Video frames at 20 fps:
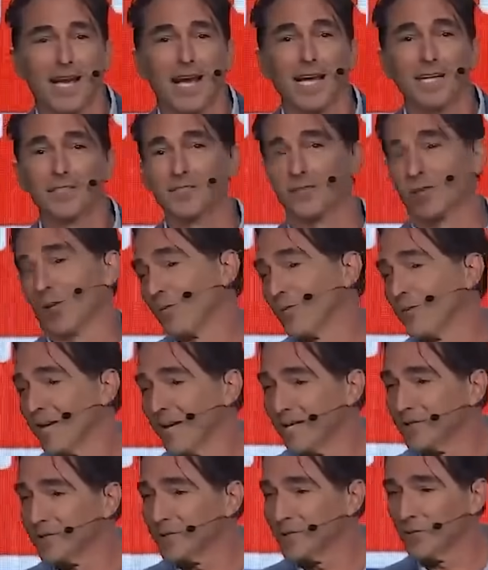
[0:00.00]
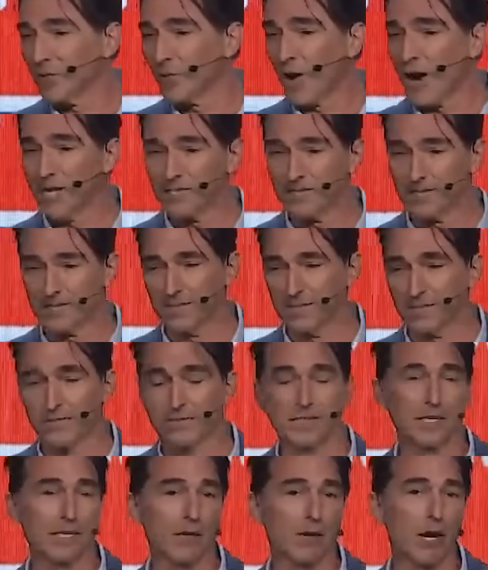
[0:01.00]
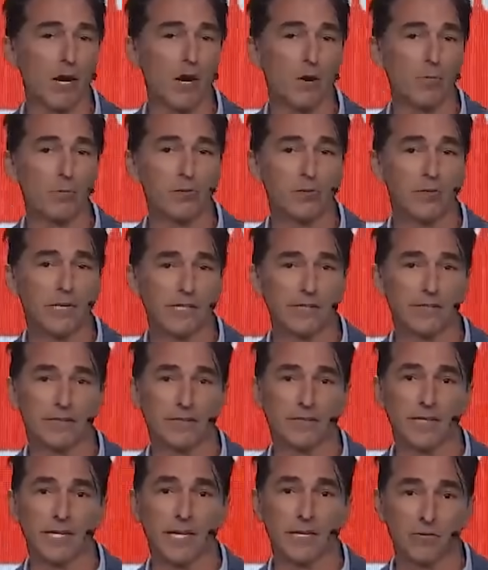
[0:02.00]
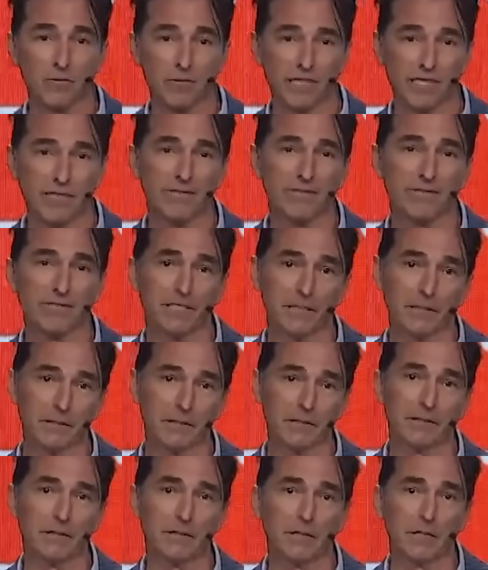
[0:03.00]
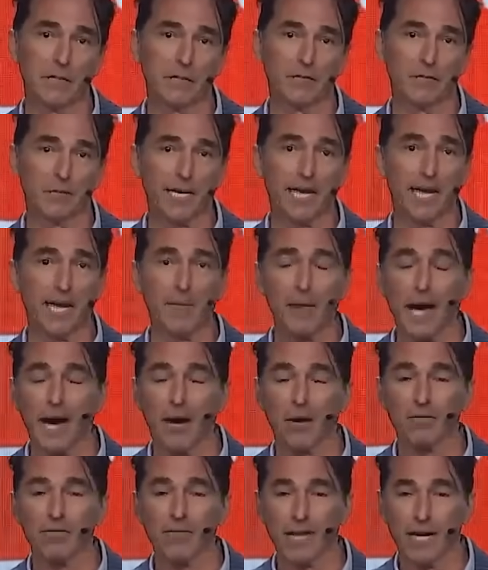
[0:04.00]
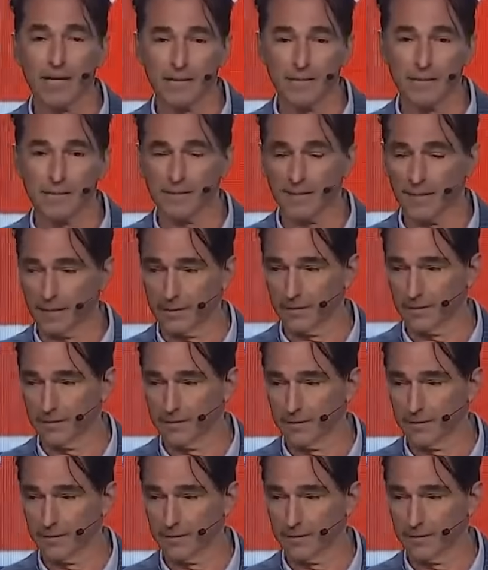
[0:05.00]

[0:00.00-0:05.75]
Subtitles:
And so, as you watch this video, I hope you can see and really feel what came out of that listening,